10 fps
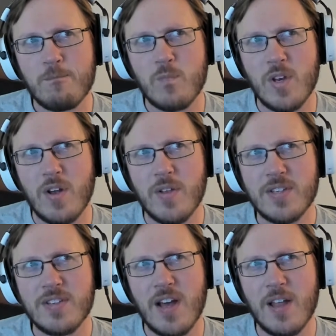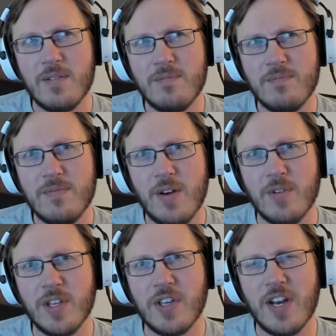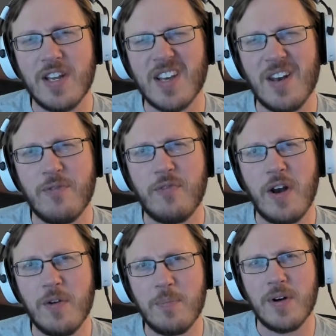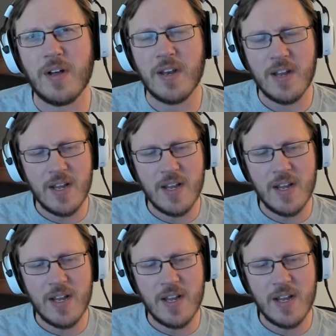That's not really a good idea, kind of frowned upon.